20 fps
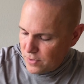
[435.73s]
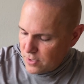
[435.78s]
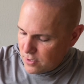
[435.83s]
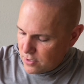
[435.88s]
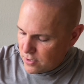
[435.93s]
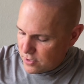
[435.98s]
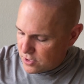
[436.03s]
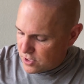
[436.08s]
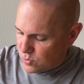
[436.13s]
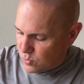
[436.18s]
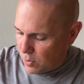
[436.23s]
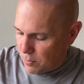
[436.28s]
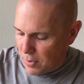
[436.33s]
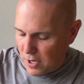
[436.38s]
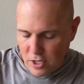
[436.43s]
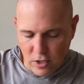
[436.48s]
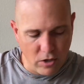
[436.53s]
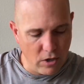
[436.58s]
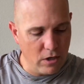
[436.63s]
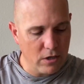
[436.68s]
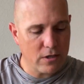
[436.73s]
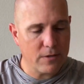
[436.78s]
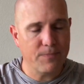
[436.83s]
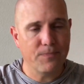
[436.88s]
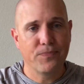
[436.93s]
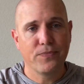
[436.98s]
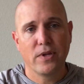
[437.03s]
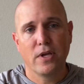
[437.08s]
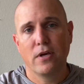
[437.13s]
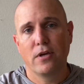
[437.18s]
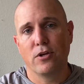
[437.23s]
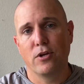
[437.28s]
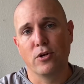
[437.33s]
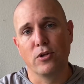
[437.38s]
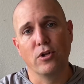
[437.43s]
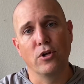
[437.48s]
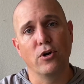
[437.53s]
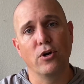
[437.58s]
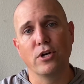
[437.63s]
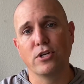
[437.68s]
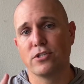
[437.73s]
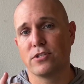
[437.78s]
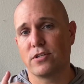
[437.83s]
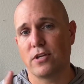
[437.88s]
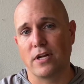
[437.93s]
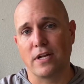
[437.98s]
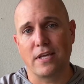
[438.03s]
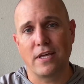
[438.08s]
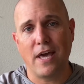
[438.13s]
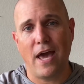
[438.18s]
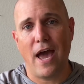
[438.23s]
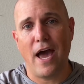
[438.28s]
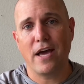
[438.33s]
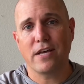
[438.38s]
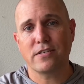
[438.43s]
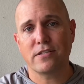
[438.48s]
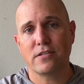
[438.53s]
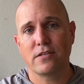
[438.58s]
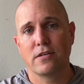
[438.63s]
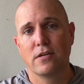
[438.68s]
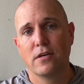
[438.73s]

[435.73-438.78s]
swim bait hook, you're literally just gonna cast.